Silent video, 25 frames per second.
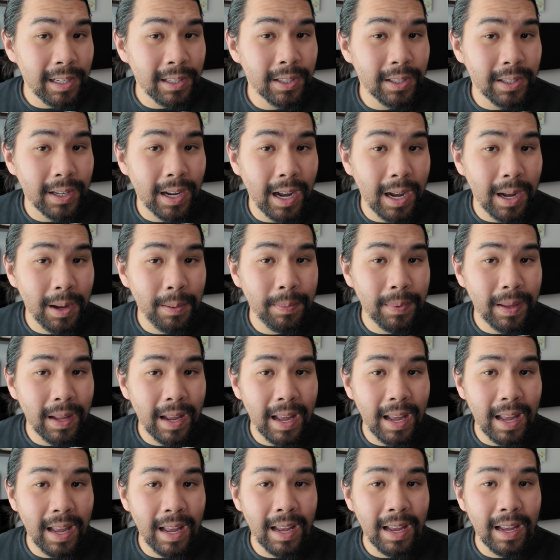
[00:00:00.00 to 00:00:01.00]
stopped
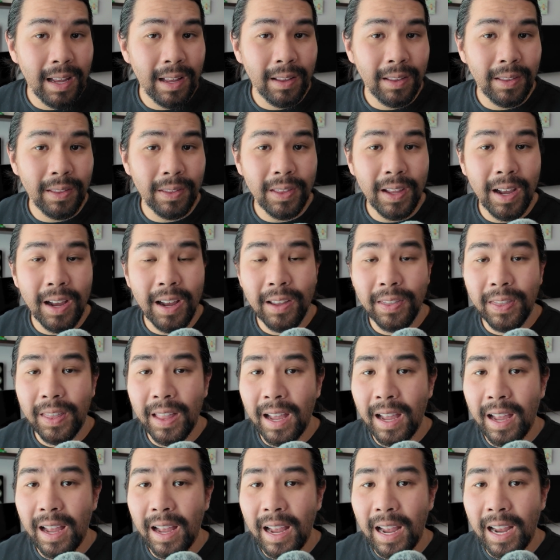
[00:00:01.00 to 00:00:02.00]
and thought
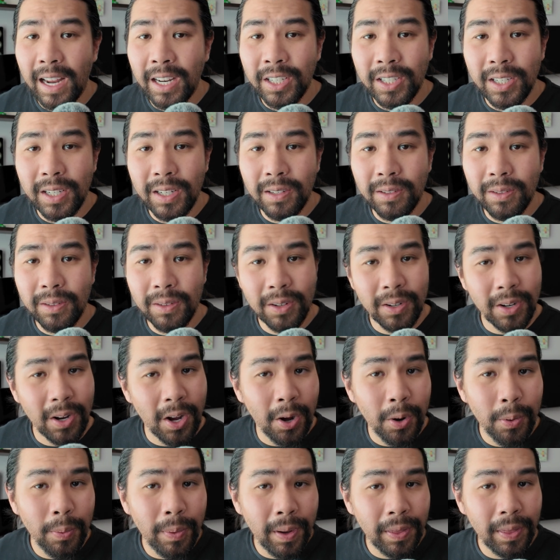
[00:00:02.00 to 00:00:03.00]
that I should
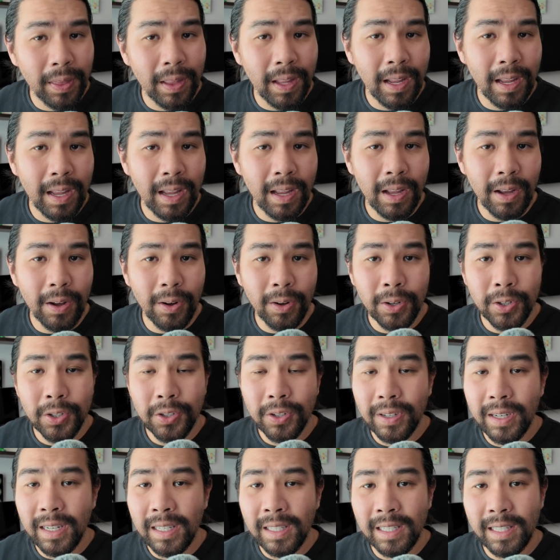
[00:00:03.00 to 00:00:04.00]
go with the
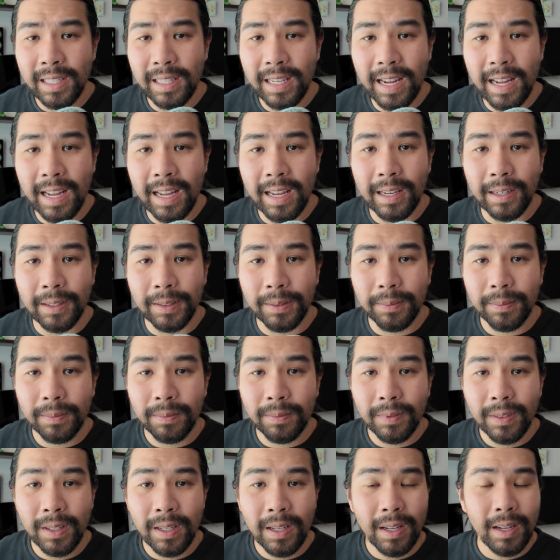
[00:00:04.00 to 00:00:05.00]
Ultra instead.
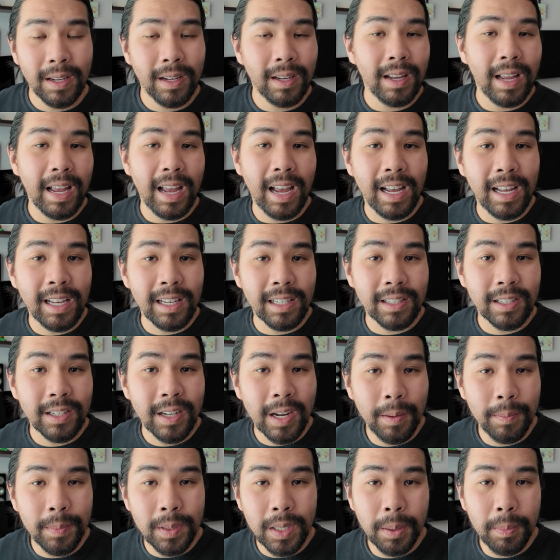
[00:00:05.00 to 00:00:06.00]
As
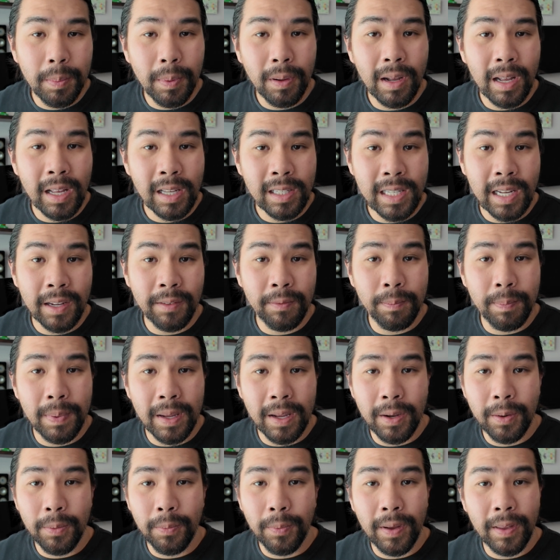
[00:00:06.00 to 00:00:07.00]
comfortable as I've
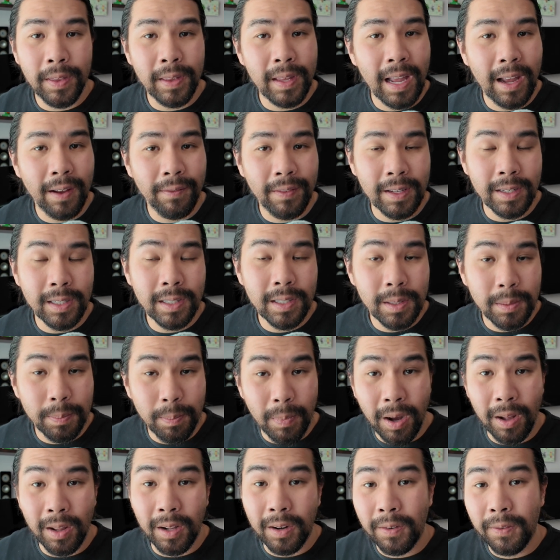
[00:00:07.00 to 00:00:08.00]
been with having
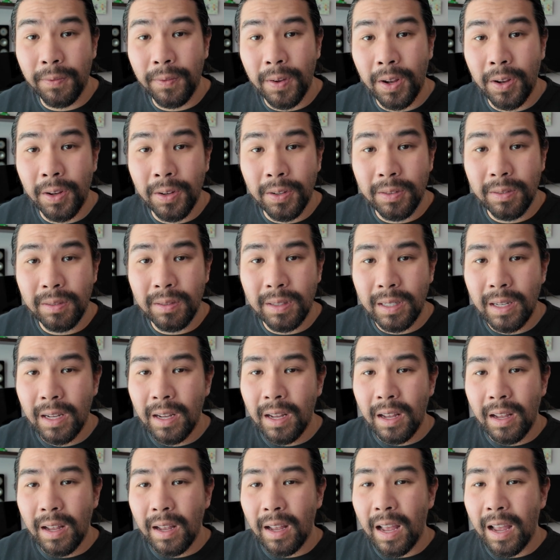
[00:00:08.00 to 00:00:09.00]
smaller phones,
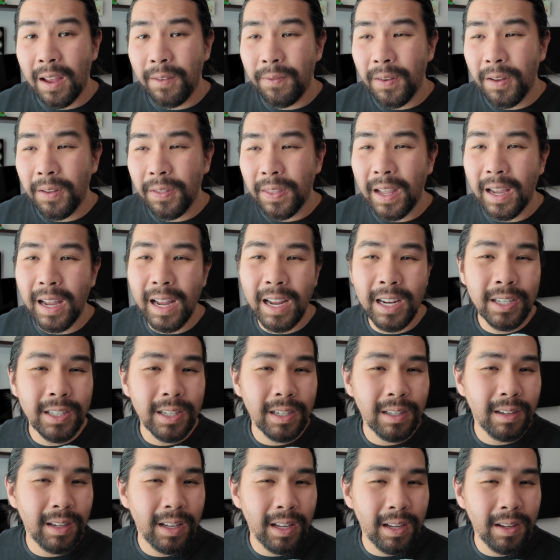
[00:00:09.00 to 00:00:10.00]
I felt that I
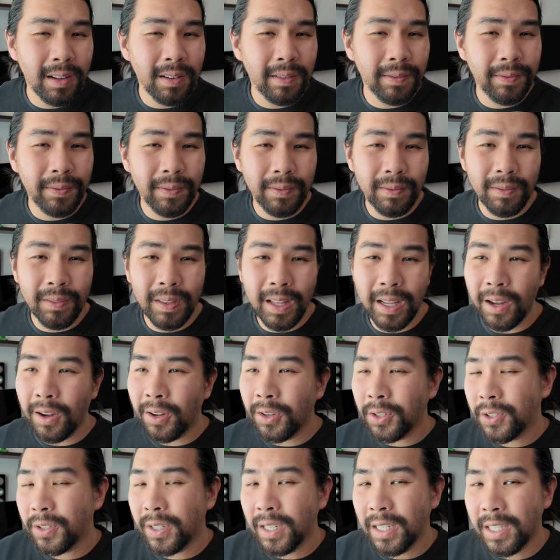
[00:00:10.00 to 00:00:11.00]
should give the
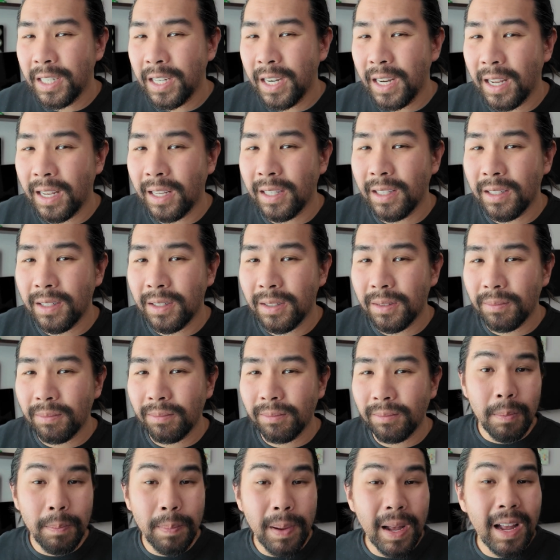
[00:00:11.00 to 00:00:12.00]
Ultra a chance.
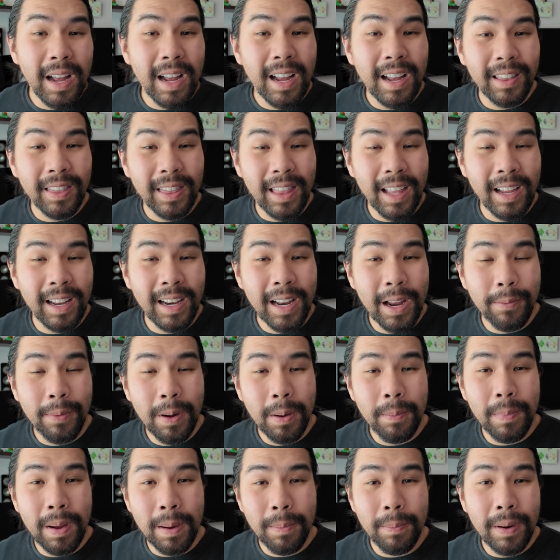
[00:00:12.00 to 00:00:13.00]
But then I
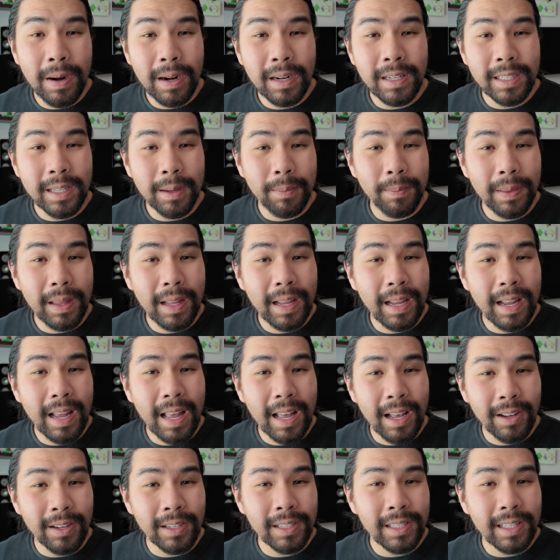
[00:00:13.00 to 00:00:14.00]
remembered something
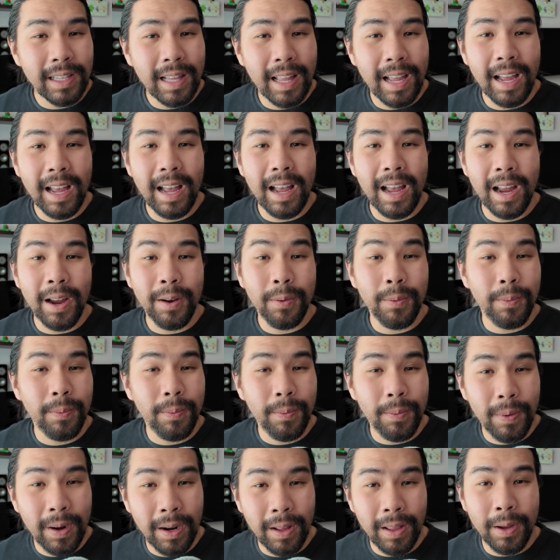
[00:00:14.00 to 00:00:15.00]
else that I
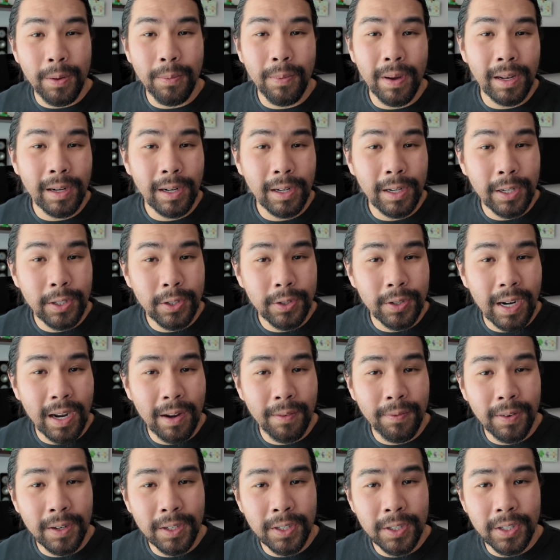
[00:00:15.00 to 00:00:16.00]
really wanted to try
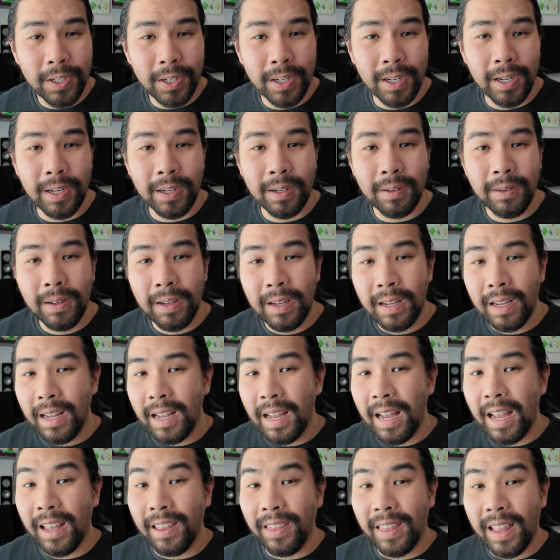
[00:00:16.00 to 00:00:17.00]
for sure,
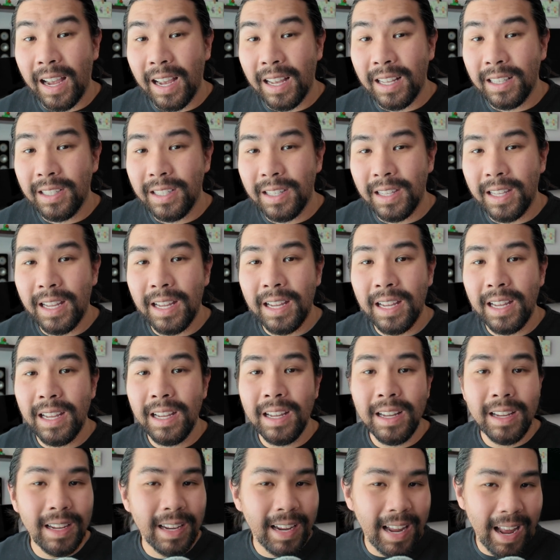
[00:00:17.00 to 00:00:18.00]
and that's
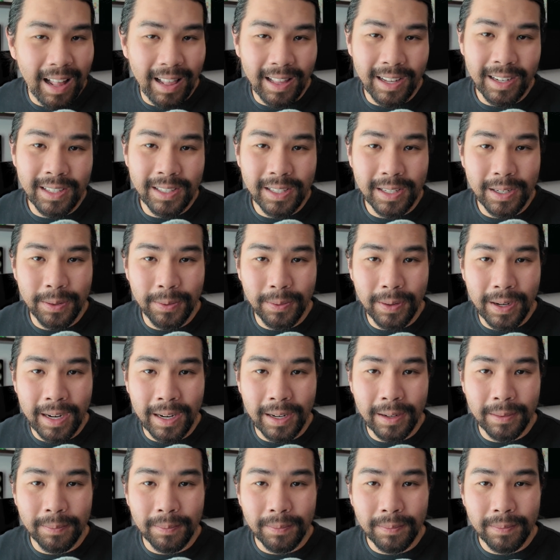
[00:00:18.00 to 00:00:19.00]
the Galaxy Ring.